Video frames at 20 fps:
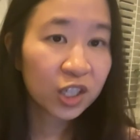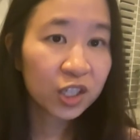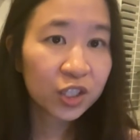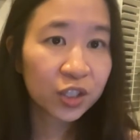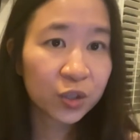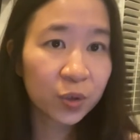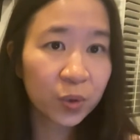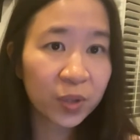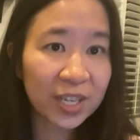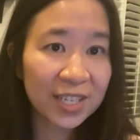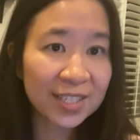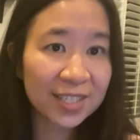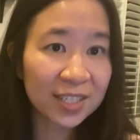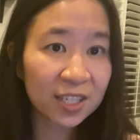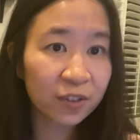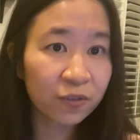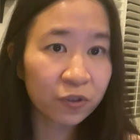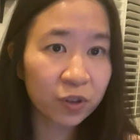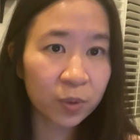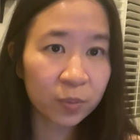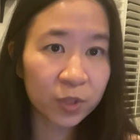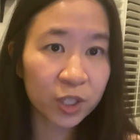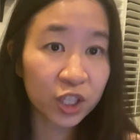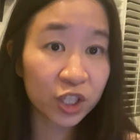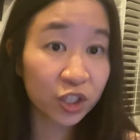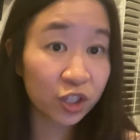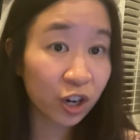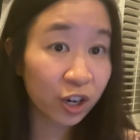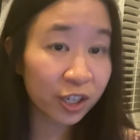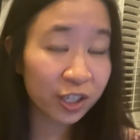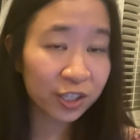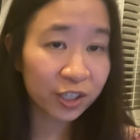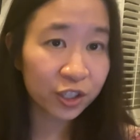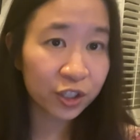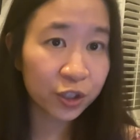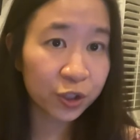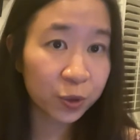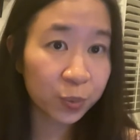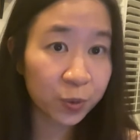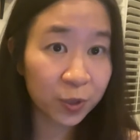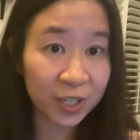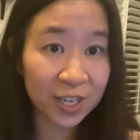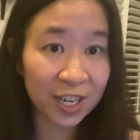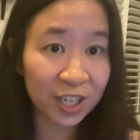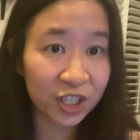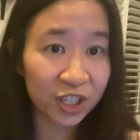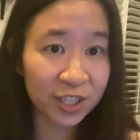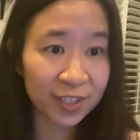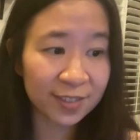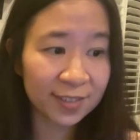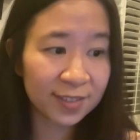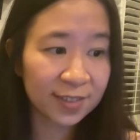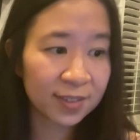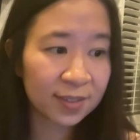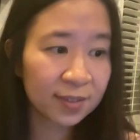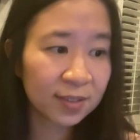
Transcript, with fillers: So they see it from the start to production.